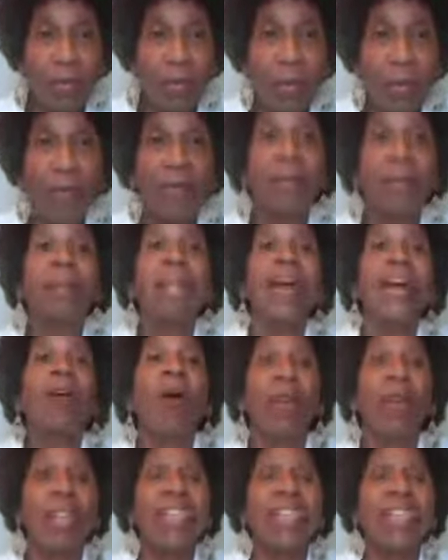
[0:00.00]
of the
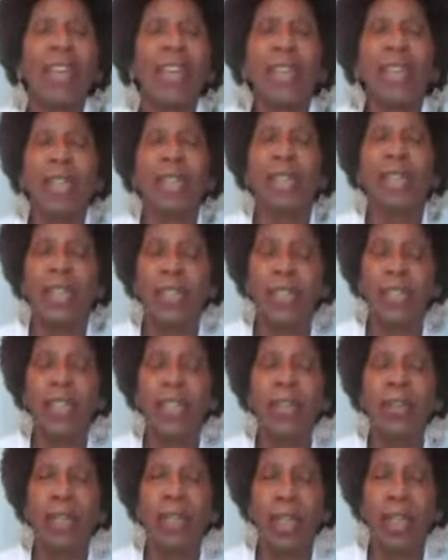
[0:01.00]
Black Arts, not
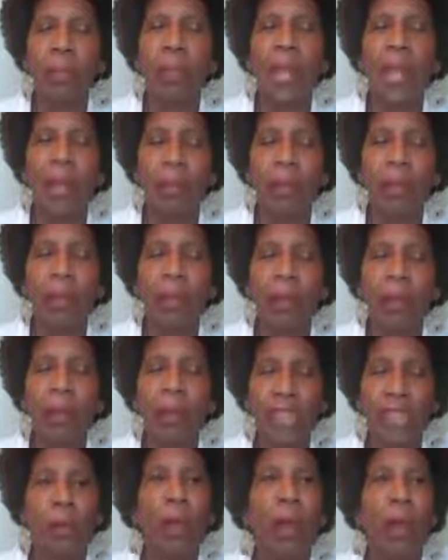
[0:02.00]
necessarily the Black
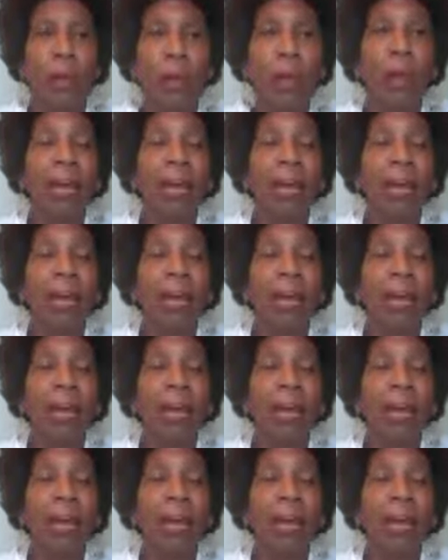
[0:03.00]
Arts Festival,